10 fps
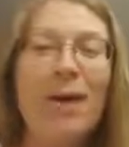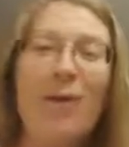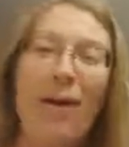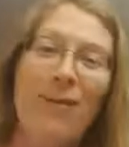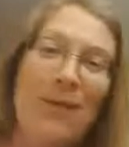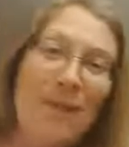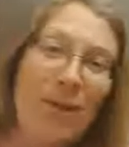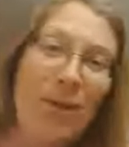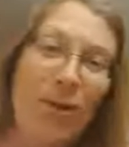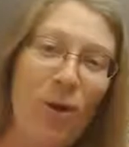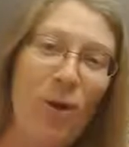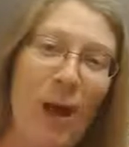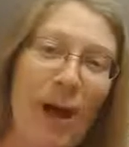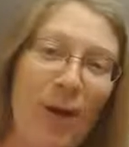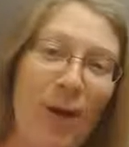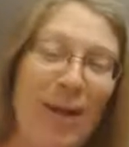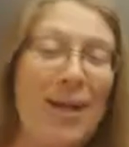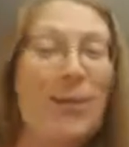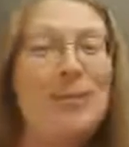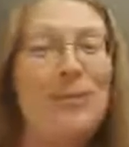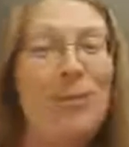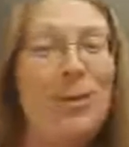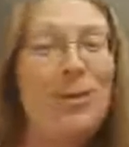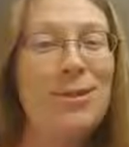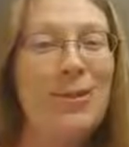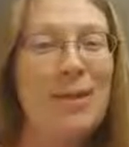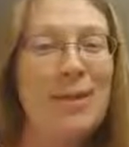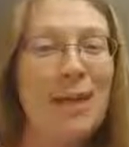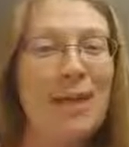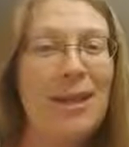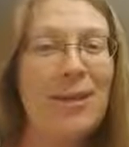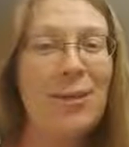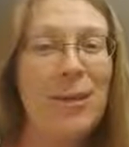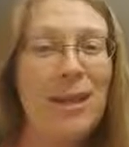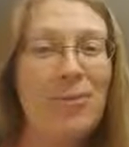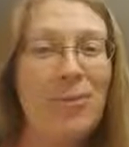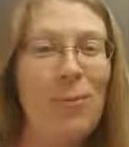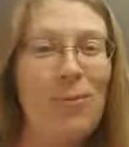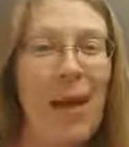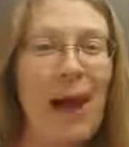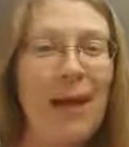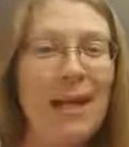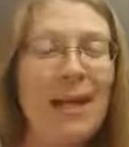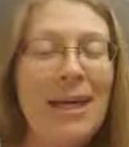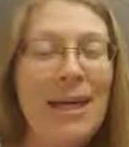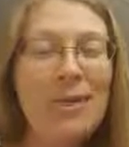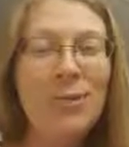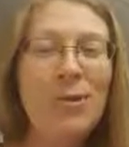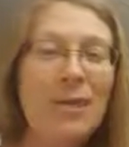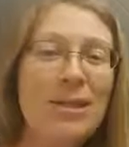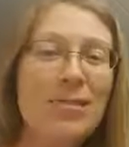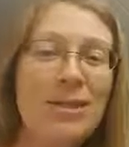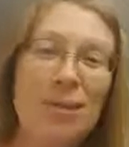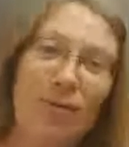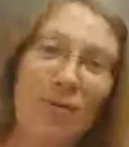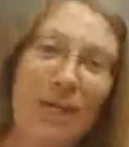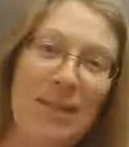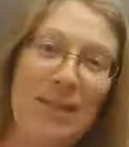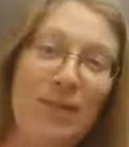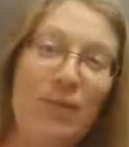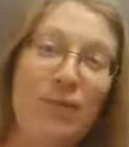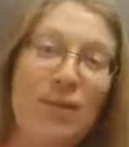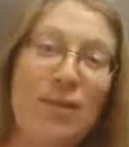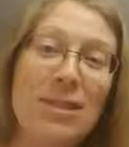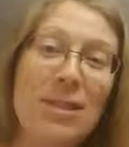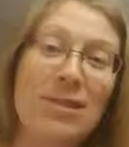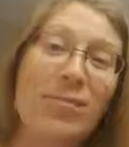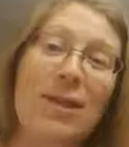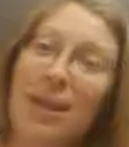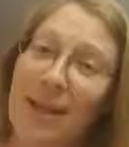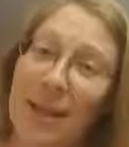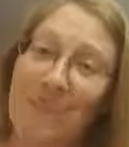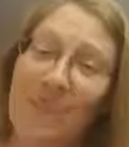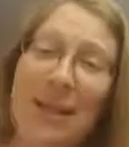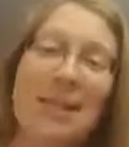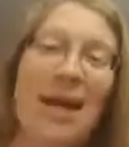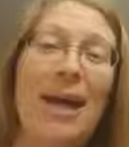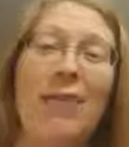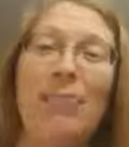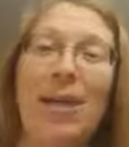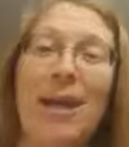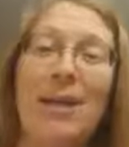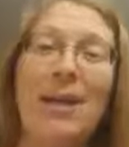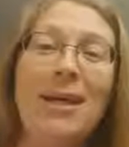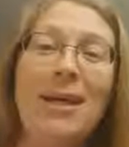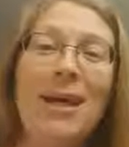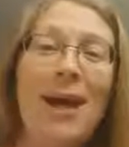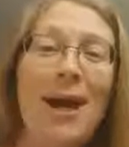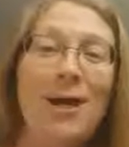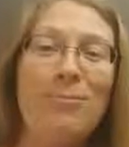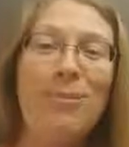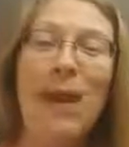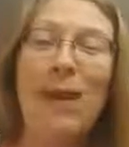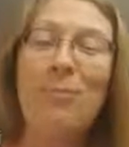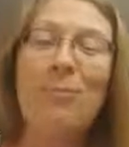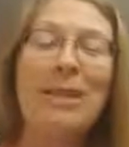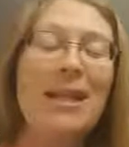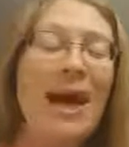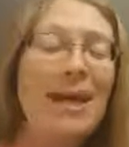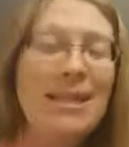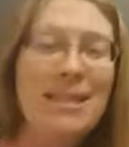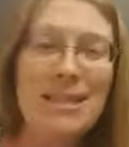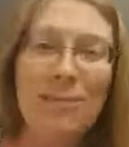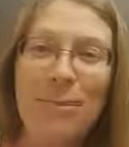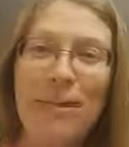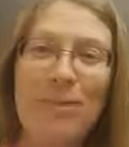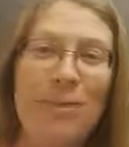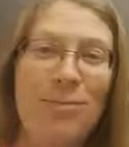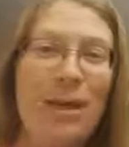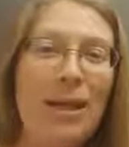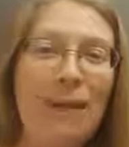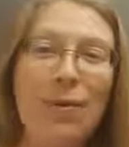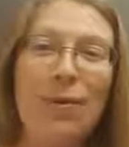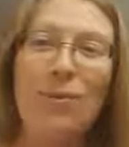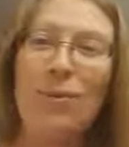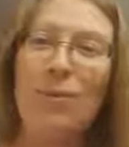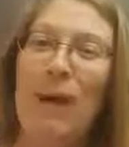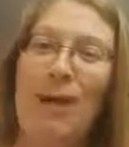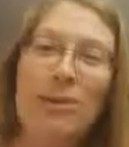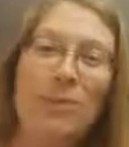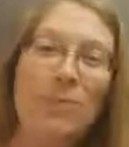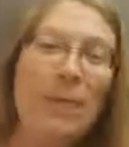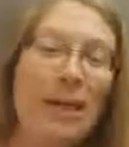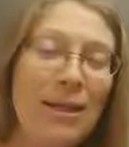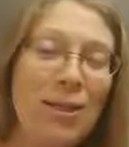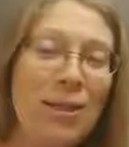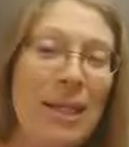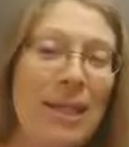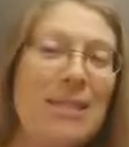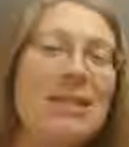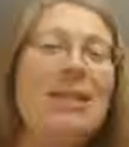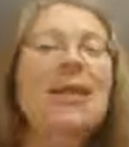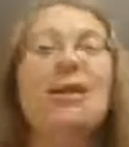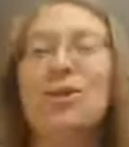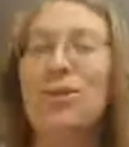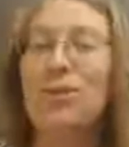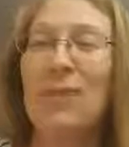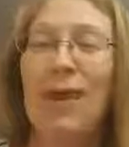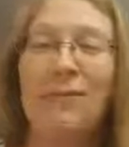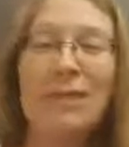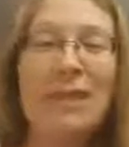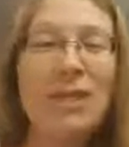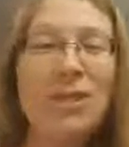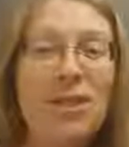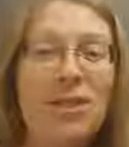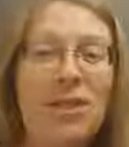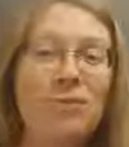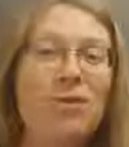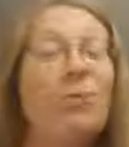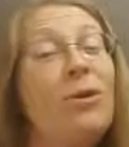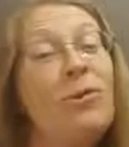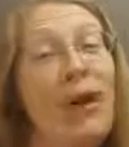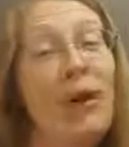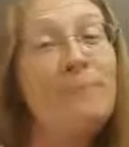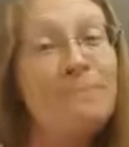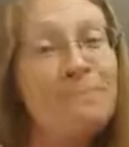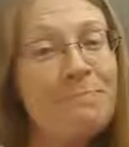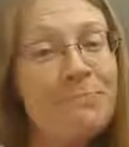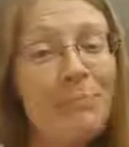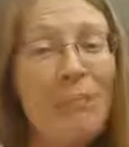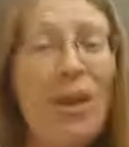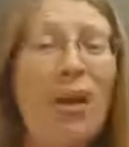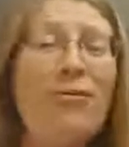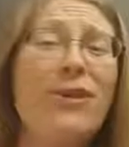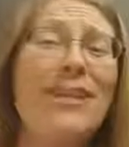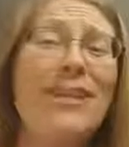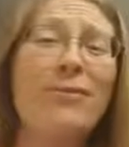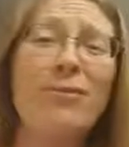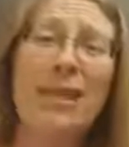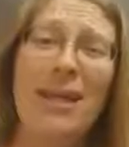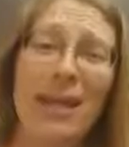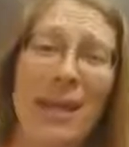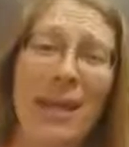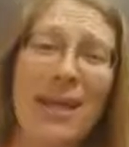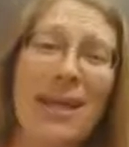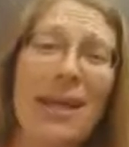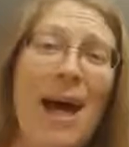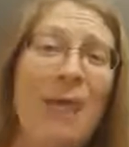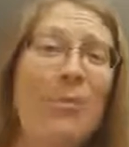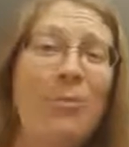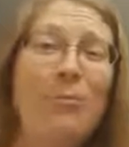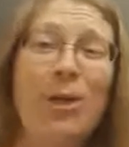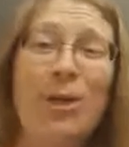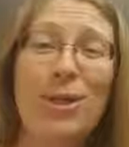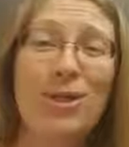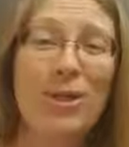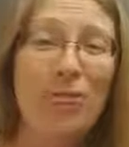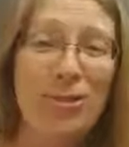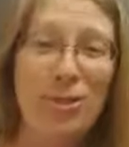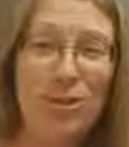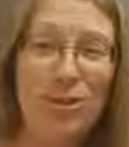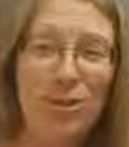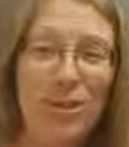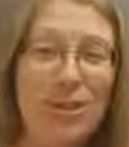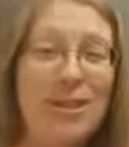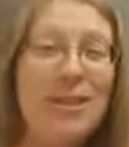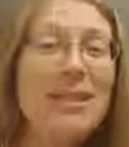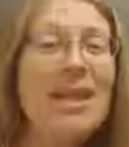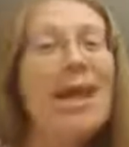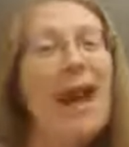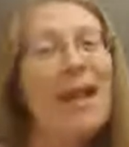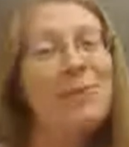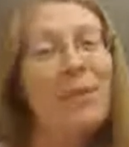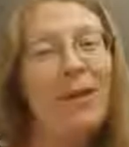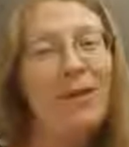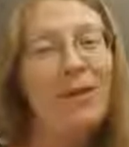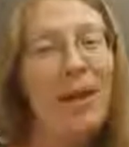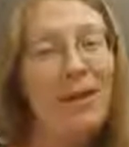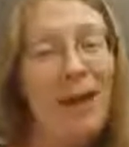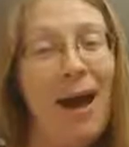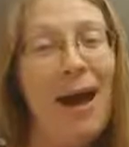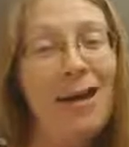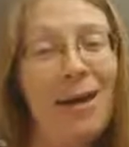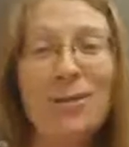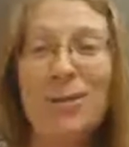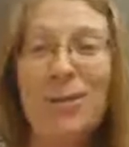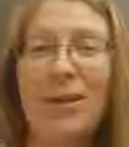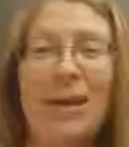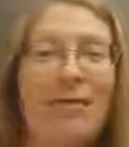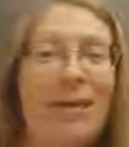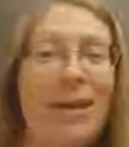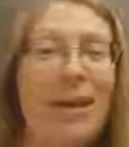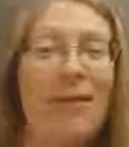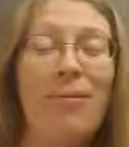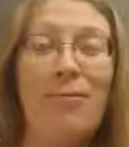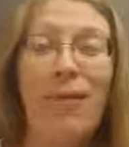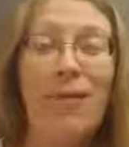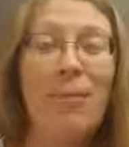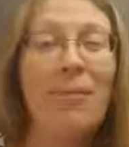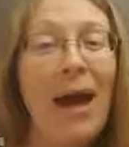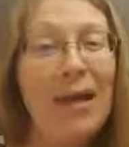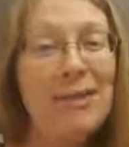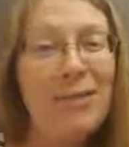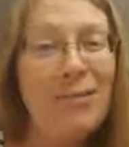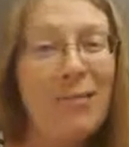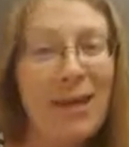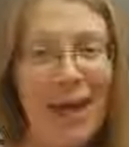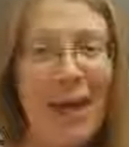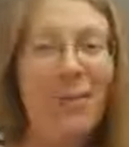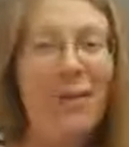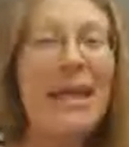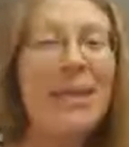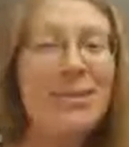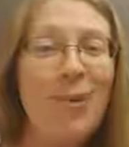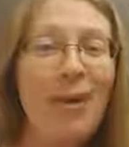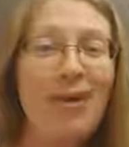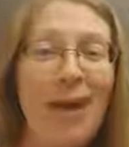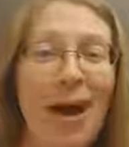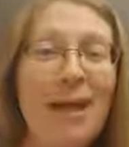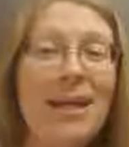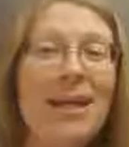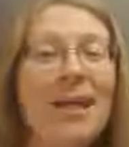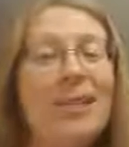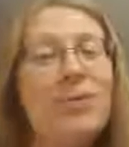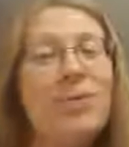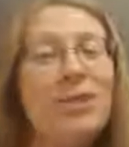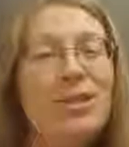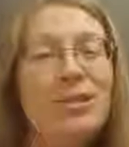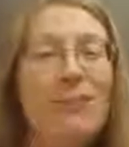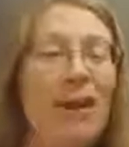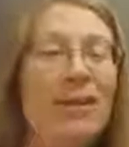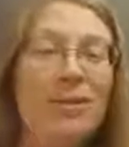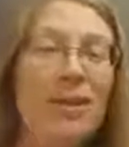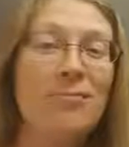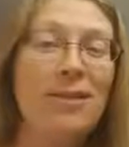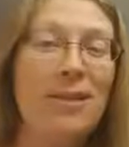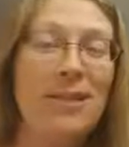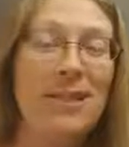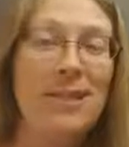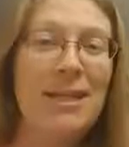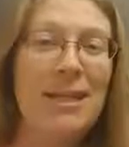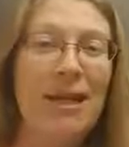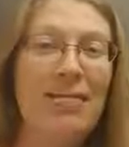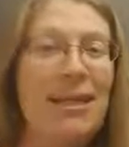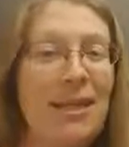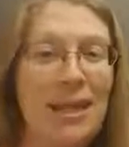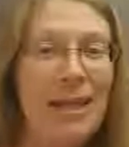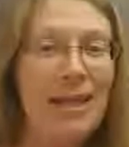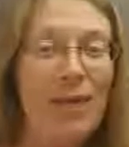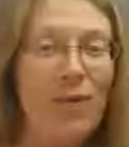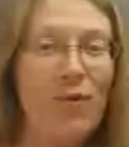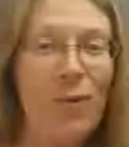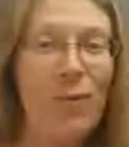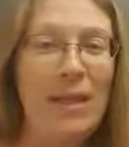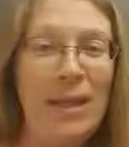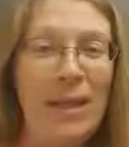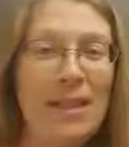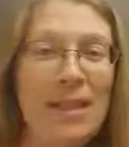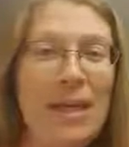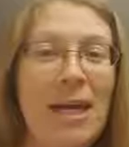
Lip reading: We'll continue to have the choir, and I know some are so excited that the organ will be back. And so we're doing this for several reasons. The first is for healing, as have been blessed to meet so many of you through the pastor's meet and greets, just through conversations. I've just been aware of our need for healing. The merge of the two churches has been a lot. Also, the leaving of the founding pastor of the gathering has been a lot. And so we just find ourselves in a season of healing, of what we need.